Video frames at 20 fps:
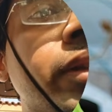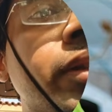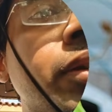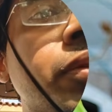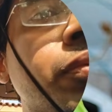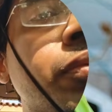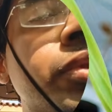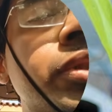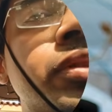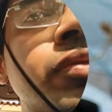the
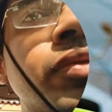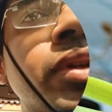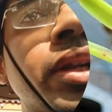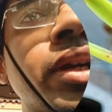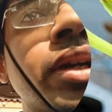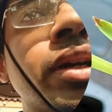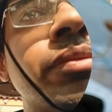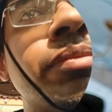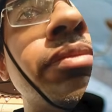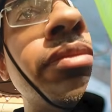roots will
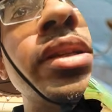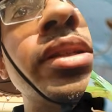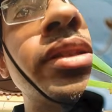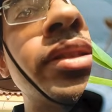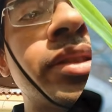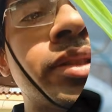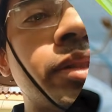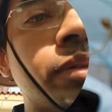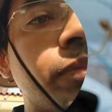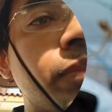come.
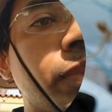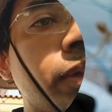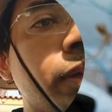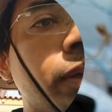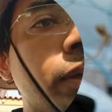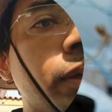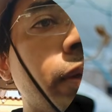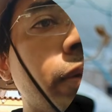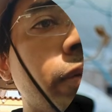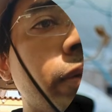
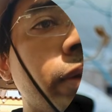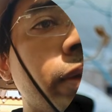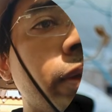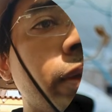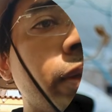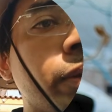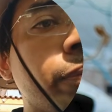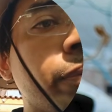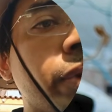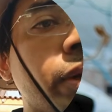Similarly over here,
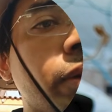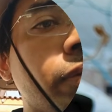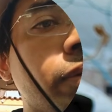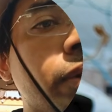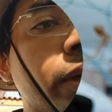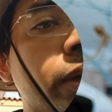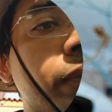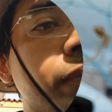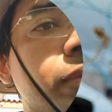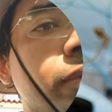the brown
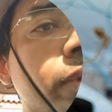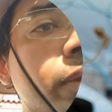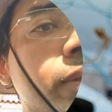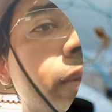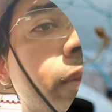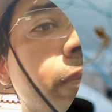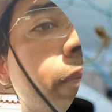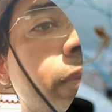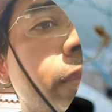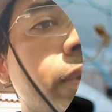leaf you can
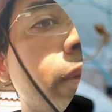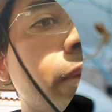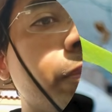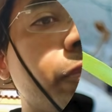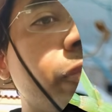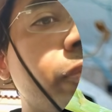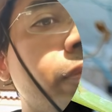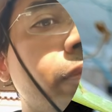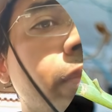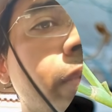simply
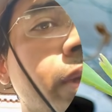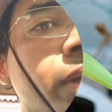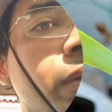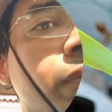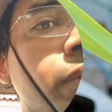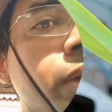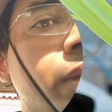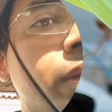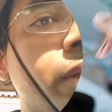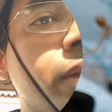remove, and
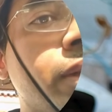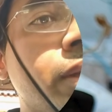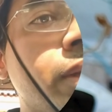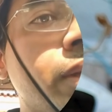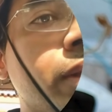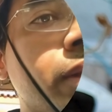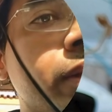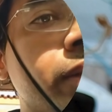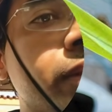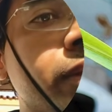even
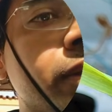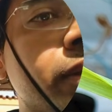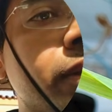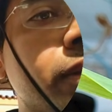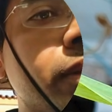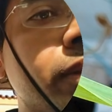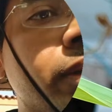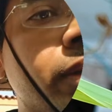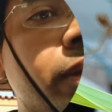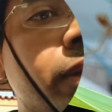this
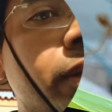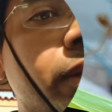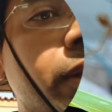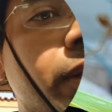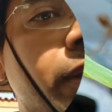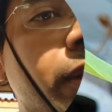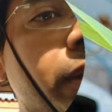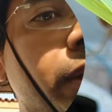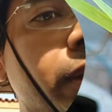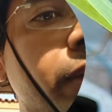
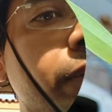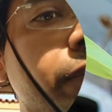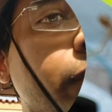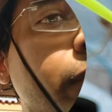green leaf.